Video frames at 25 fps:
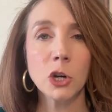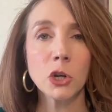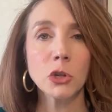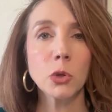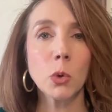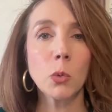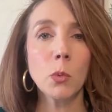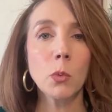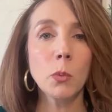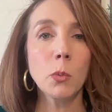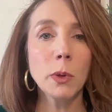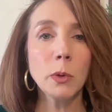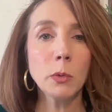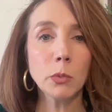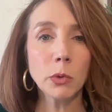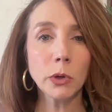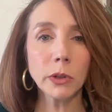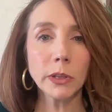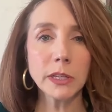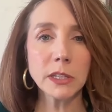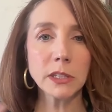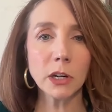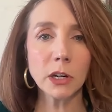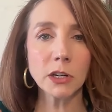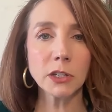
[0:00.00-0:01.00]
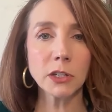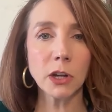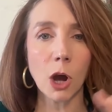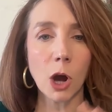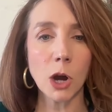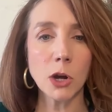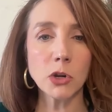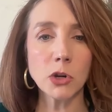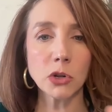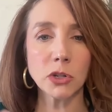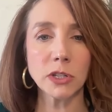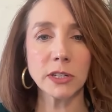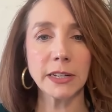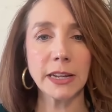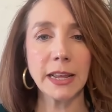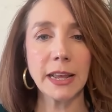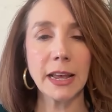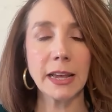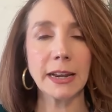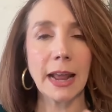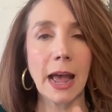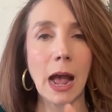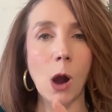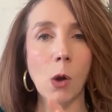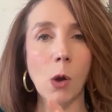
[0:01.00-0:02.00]
So when we really start to
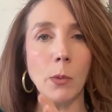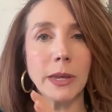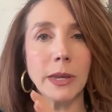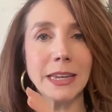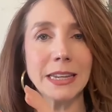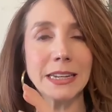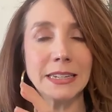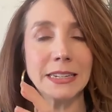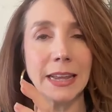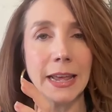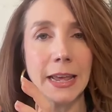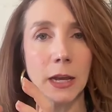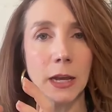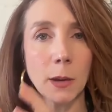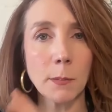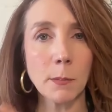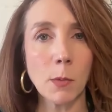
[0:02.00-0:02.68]
understand how we can take